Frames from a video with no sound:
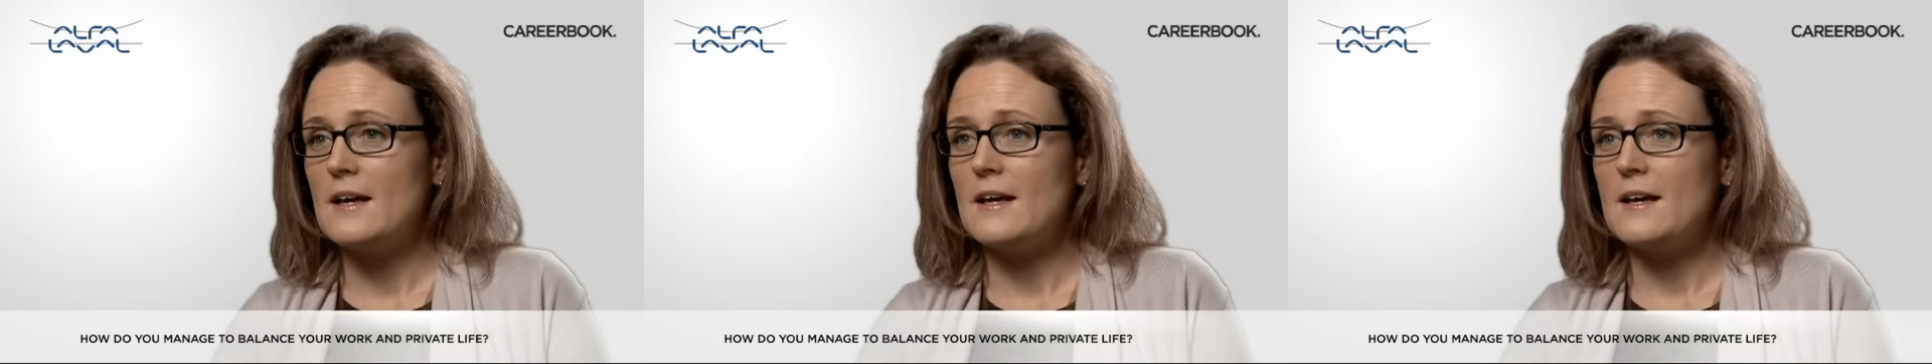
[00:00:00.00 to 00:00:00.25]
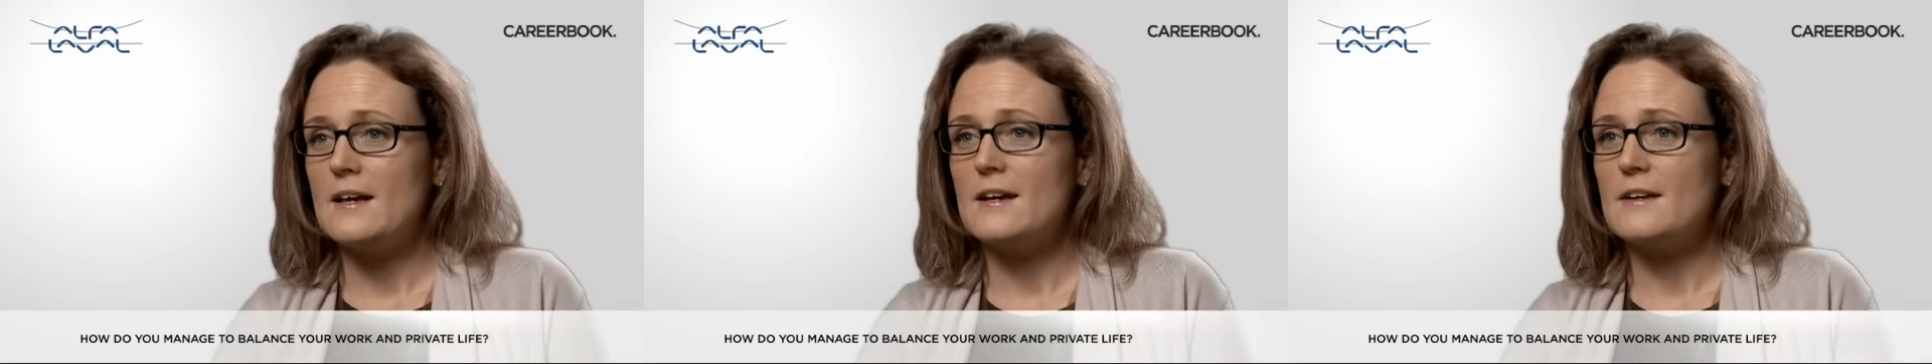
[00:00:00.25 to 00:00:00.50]

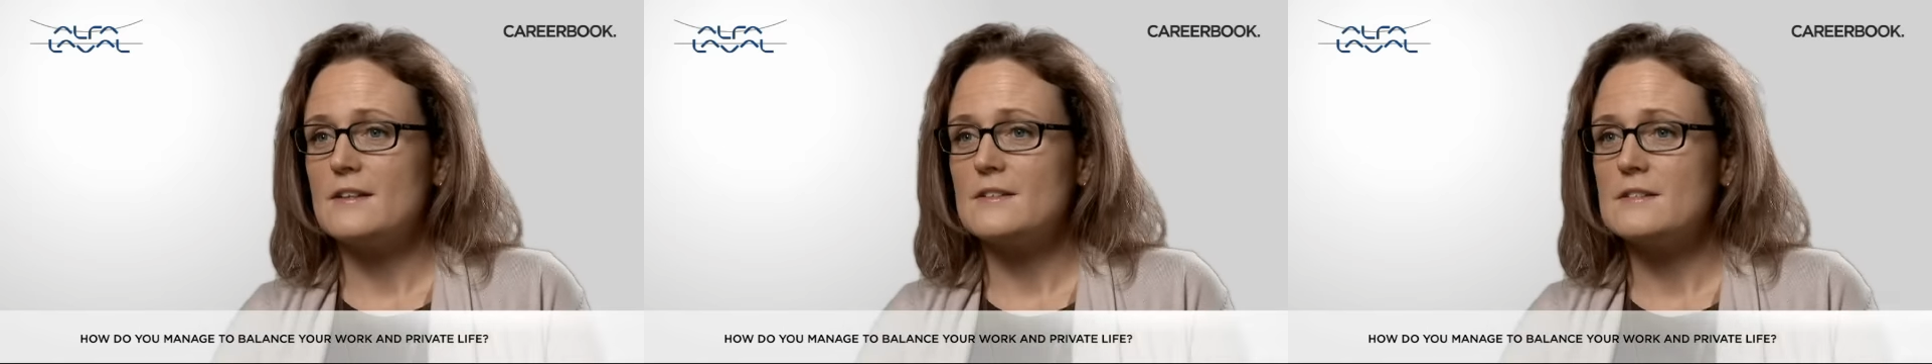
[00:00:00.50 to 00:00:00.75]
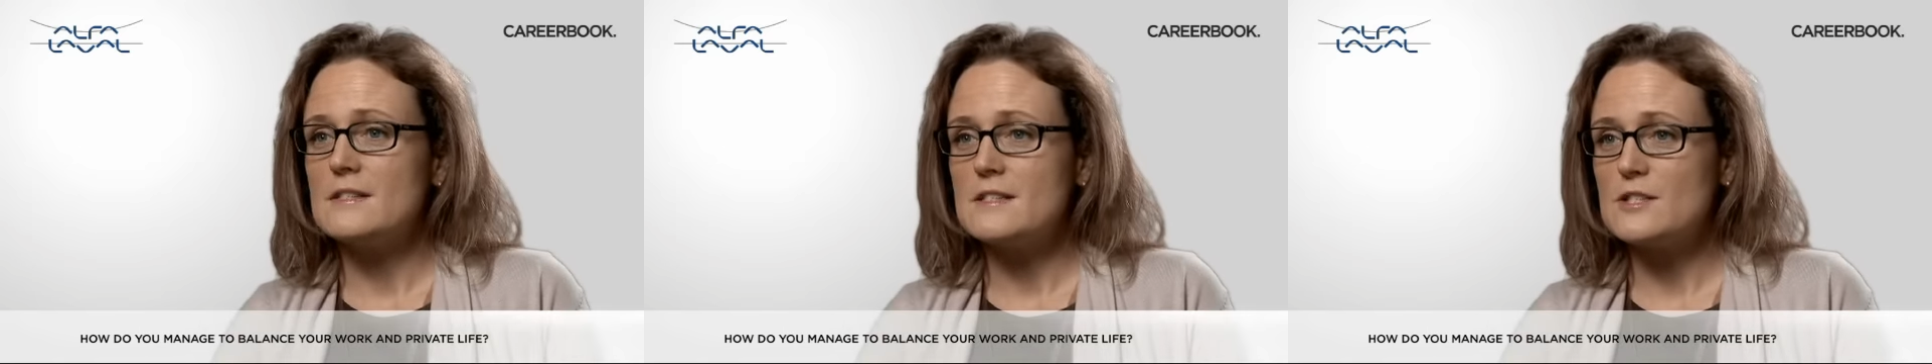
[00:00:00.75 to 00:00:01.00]
Uh,
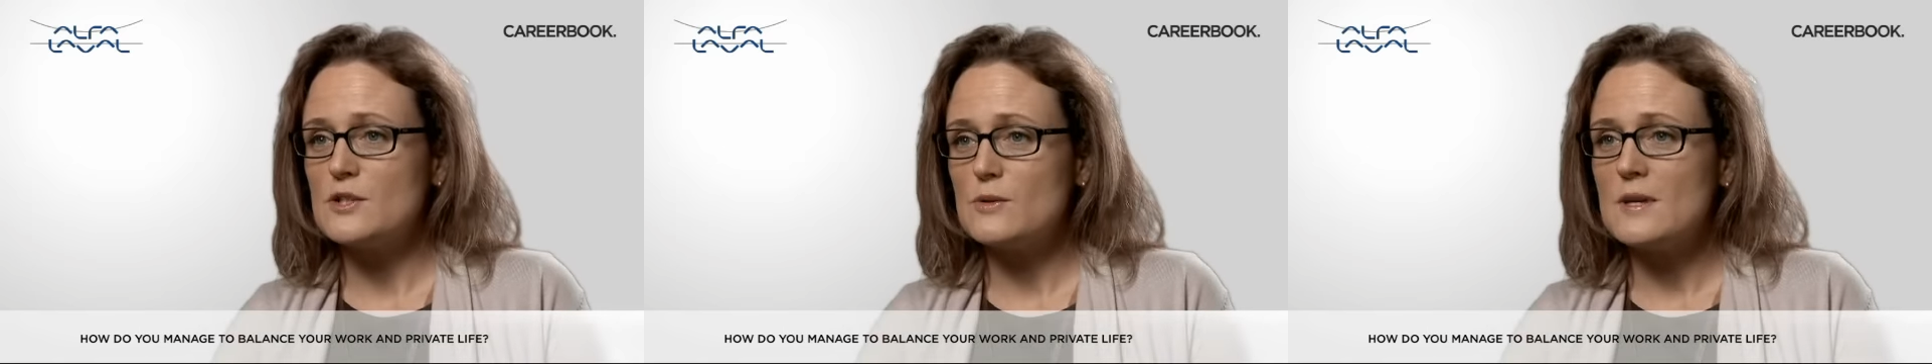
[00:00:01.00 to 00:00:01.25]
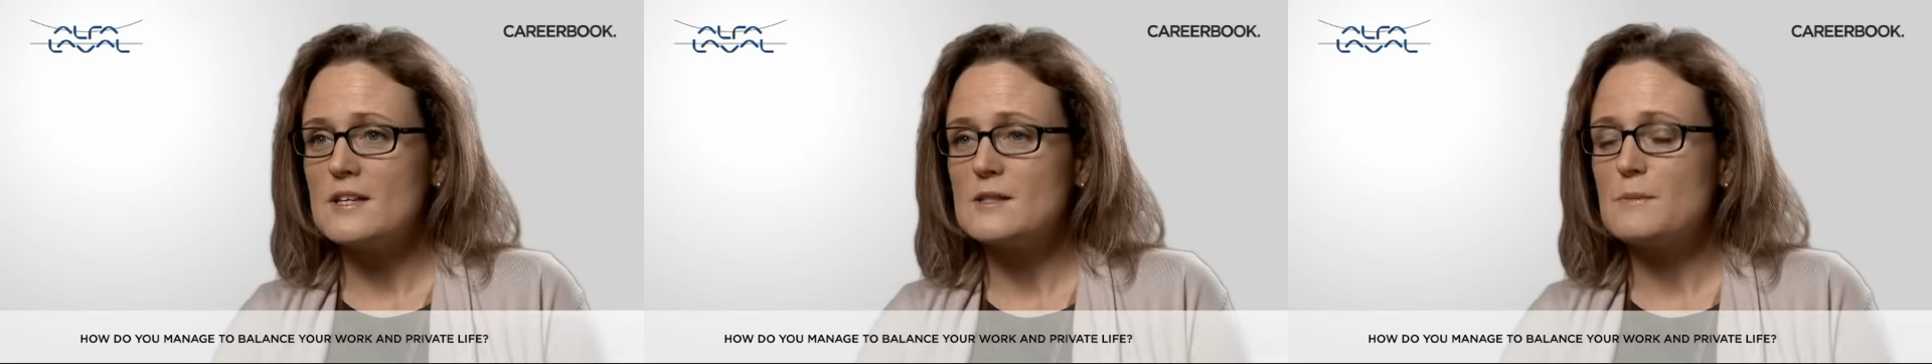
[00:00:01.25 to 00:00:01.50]
since two
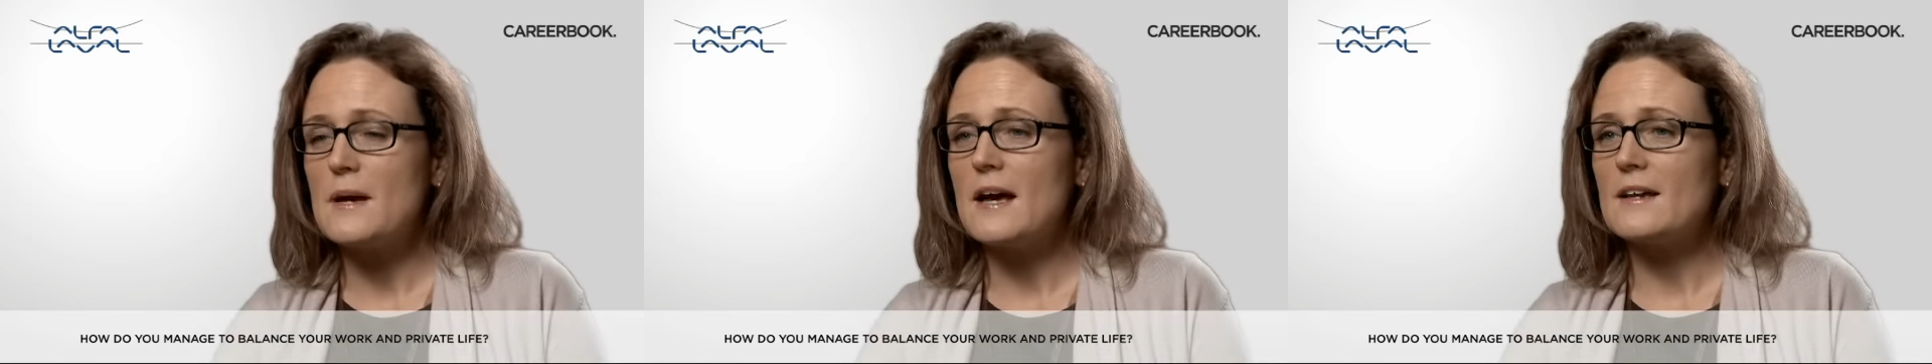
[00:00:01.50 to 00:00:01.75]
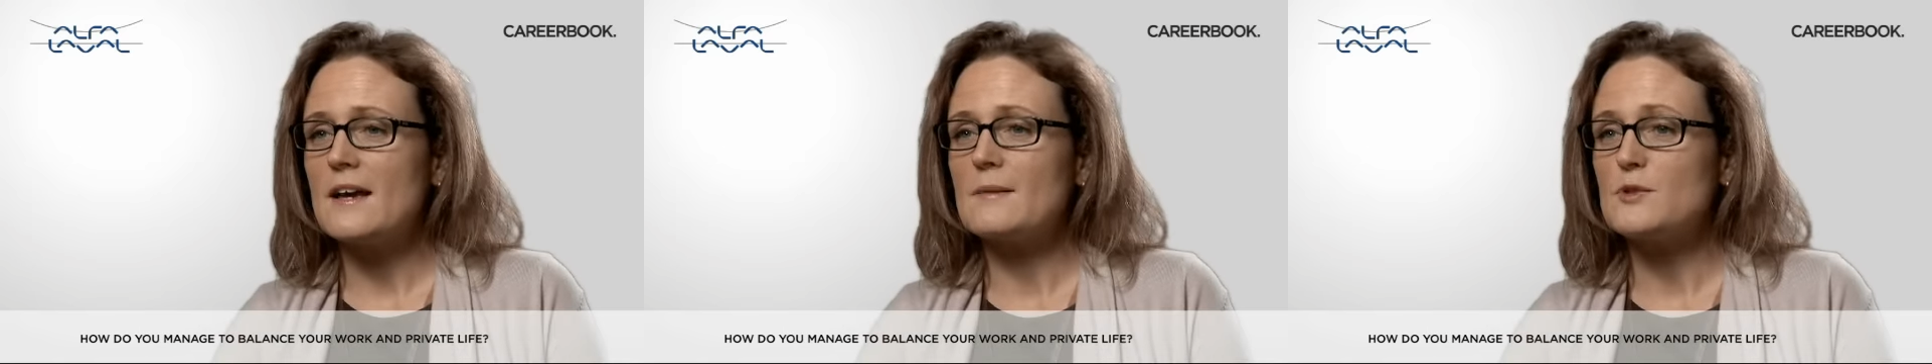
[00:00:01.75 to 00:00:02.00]
years
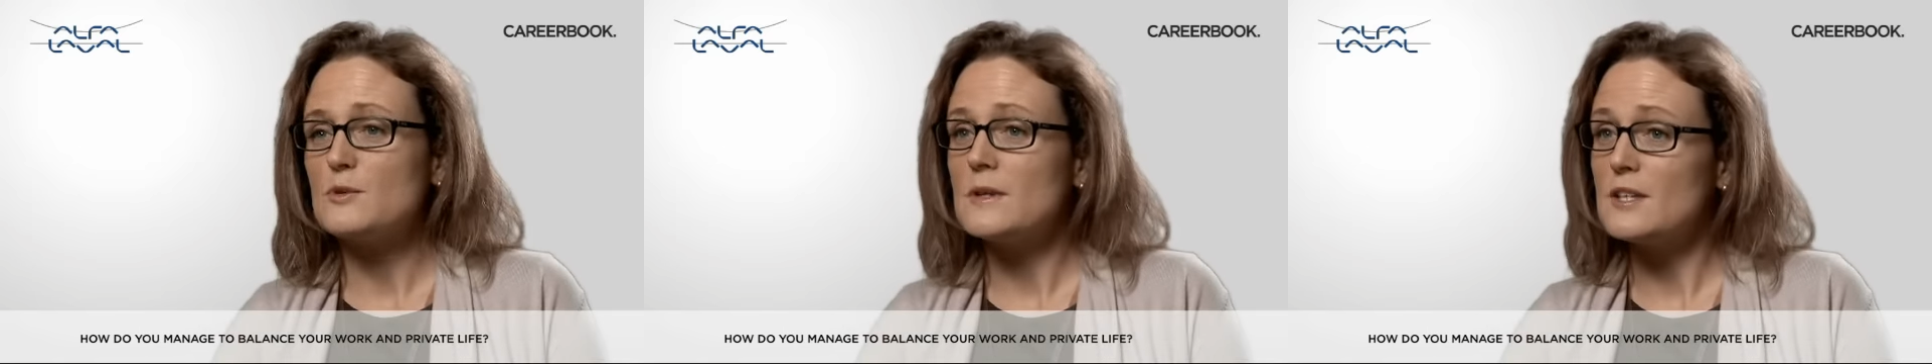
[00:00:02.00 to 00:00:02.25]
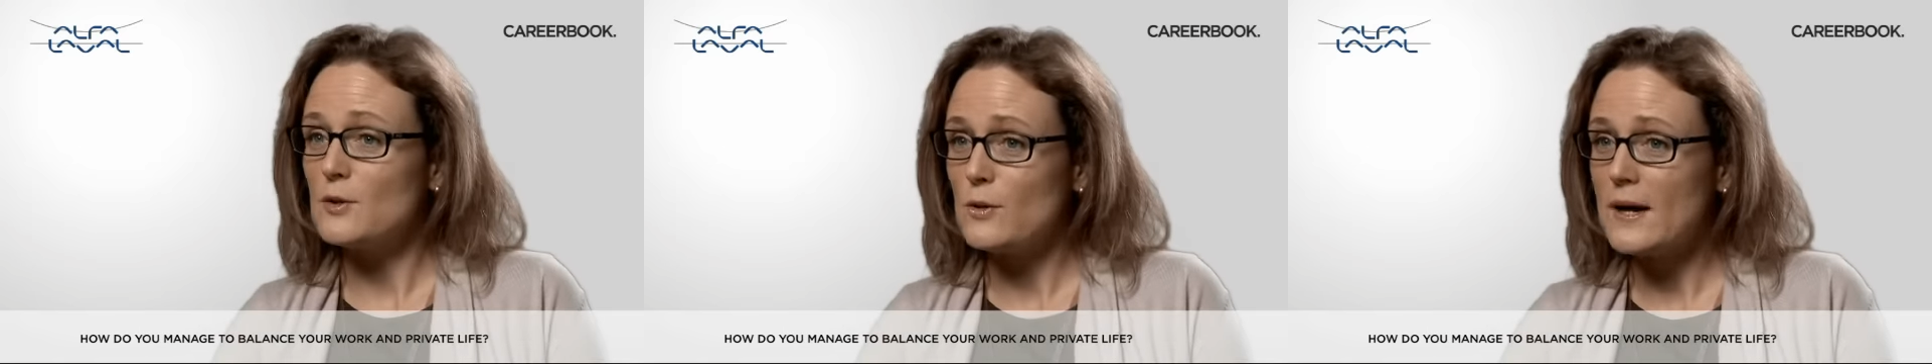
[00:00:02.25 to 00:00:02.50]
back, I'm
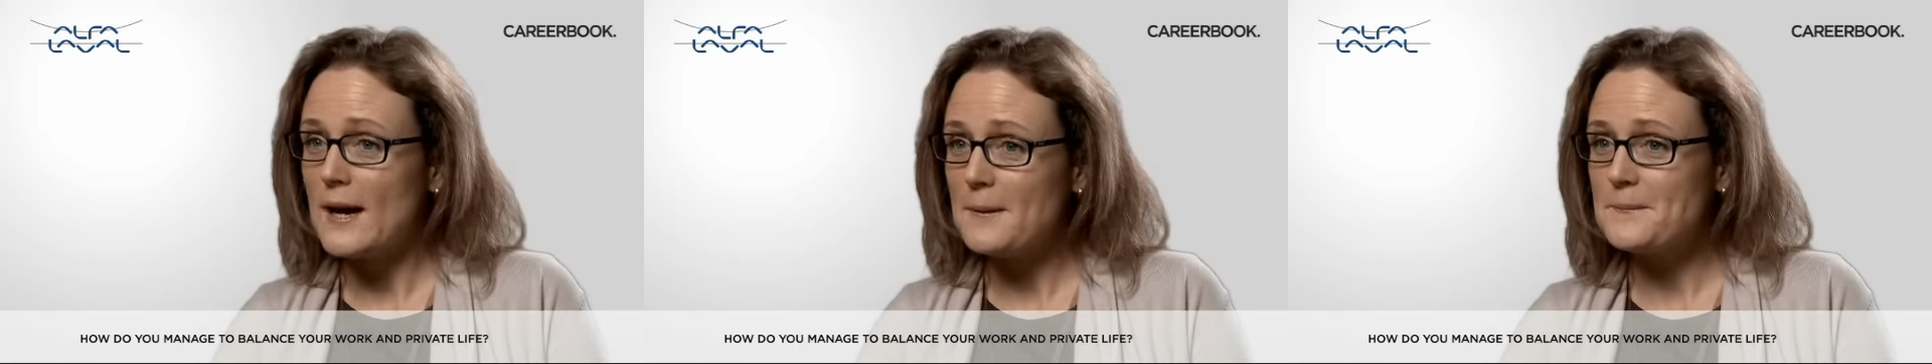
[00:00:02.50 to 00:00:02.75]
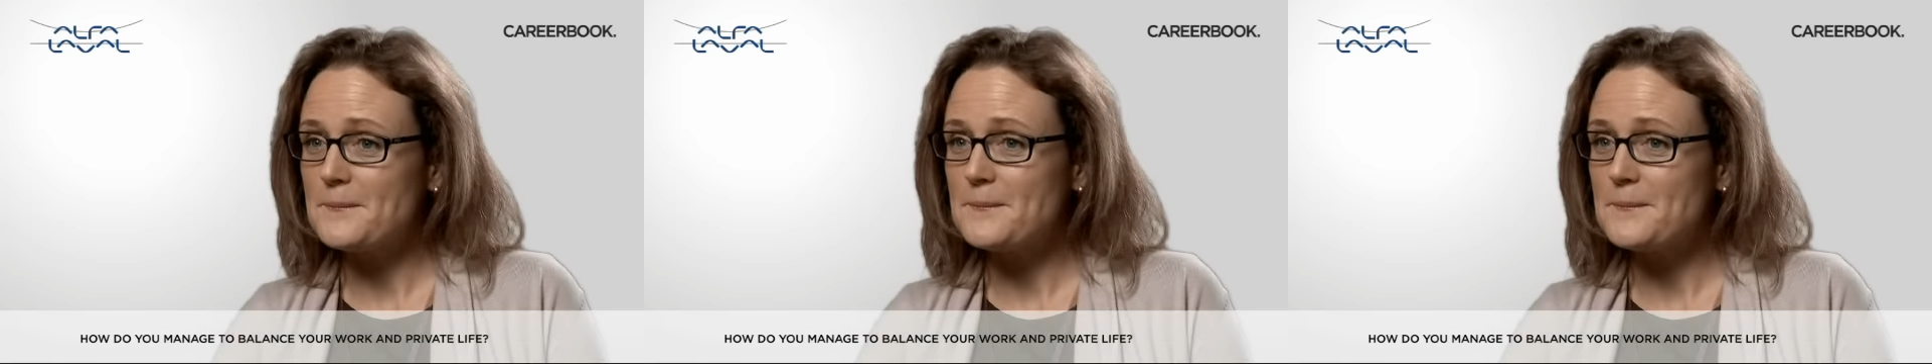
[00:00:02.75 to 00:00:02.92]
doing yoga.